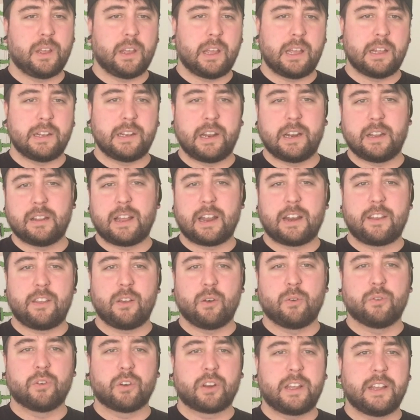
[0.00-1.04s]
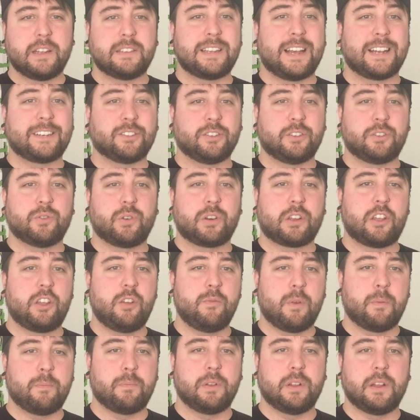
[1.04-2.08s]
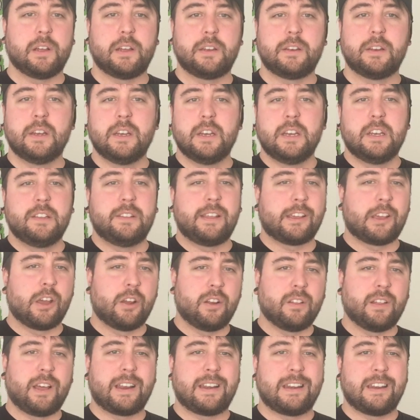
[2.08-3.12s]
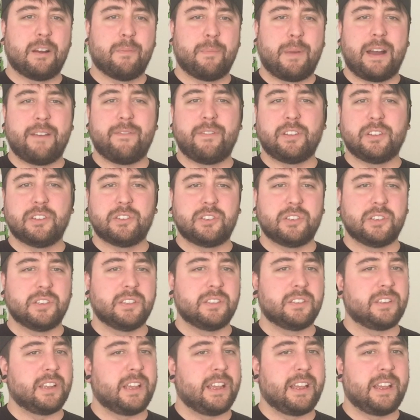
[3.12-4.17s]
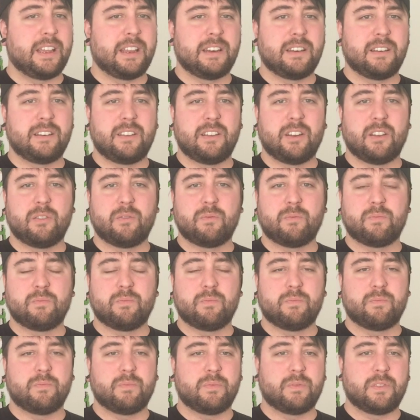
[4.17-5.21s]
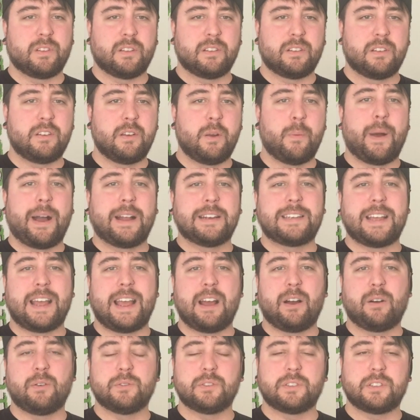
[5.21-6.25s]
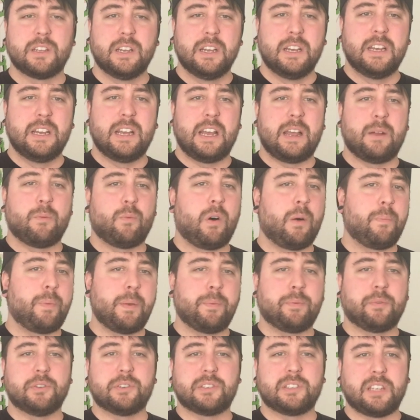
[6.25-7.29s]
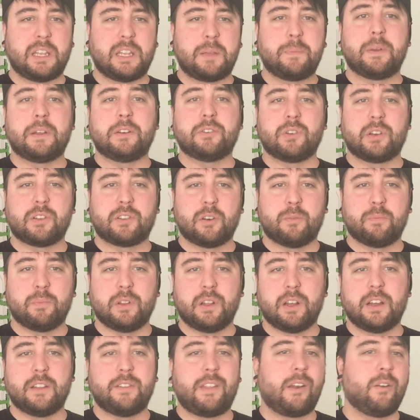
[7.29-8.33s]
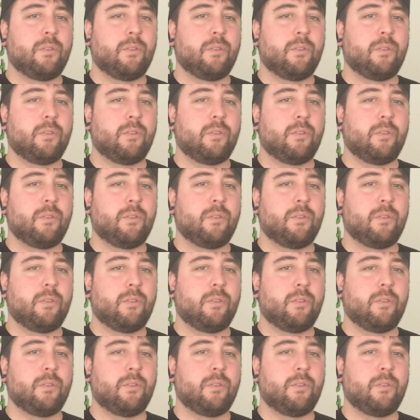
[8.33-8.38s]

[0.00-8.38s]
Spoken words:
And a lot of the older kids actually drink human blood. They go to like nearby villages and, you know, the nearby towns. And while people are sleeping, drink their blood.